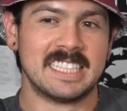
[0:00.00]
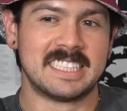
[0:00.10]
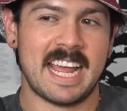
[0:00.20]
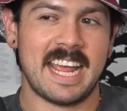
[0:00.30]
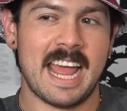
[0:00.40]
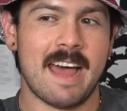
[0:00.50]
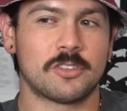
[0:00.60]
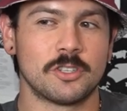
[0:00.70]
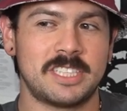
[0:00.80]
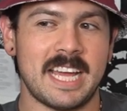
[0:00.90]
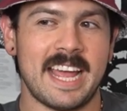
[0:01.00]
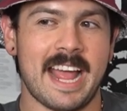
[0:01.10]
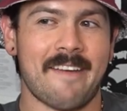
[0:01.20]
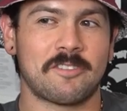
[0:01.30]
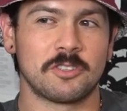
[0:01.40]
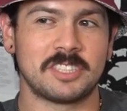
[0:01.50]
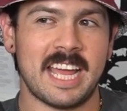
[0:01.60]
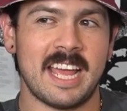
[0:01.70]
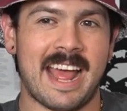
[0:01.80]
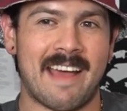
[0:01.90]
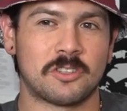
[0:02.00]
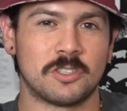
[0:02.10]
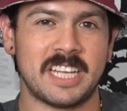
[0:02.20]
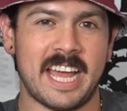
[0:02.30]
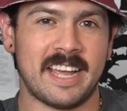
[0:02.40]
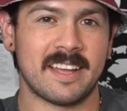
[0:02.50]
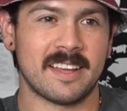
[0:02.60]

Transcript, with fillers: day after day after day after day.